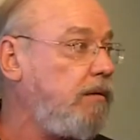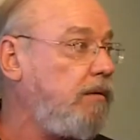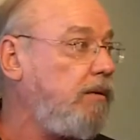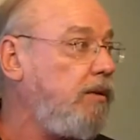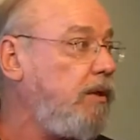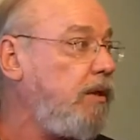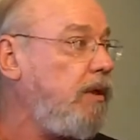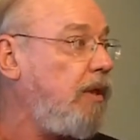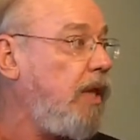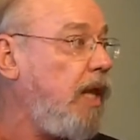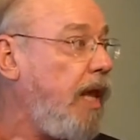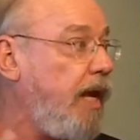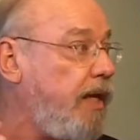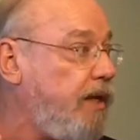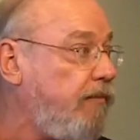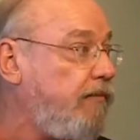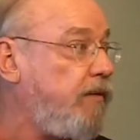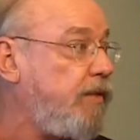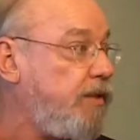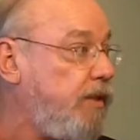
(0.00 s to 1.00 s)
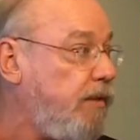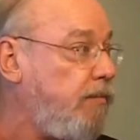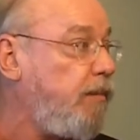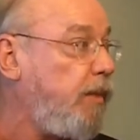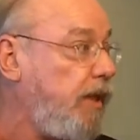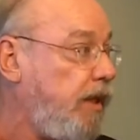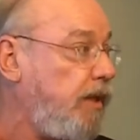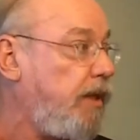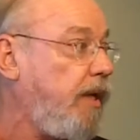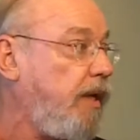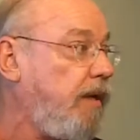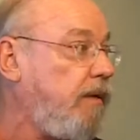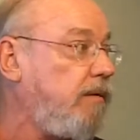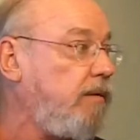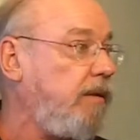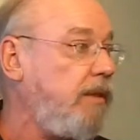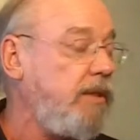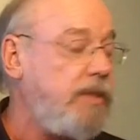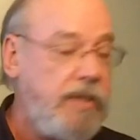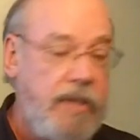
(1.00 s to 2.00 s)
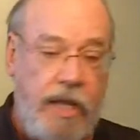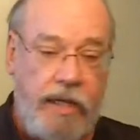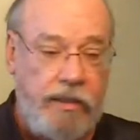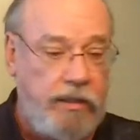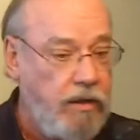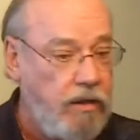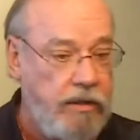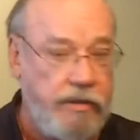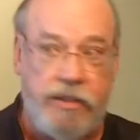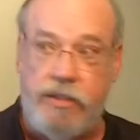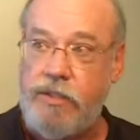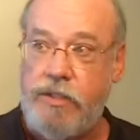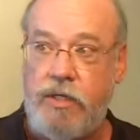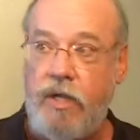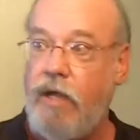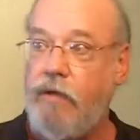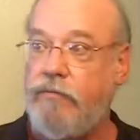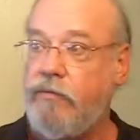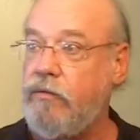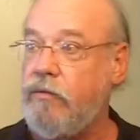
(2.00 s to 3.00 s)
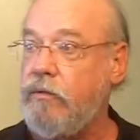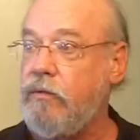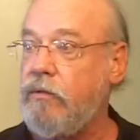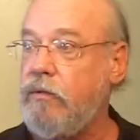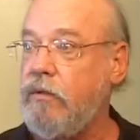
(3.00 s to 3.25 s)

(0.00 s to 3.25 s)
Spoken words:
Your life is in me now. It's not in all this stuff.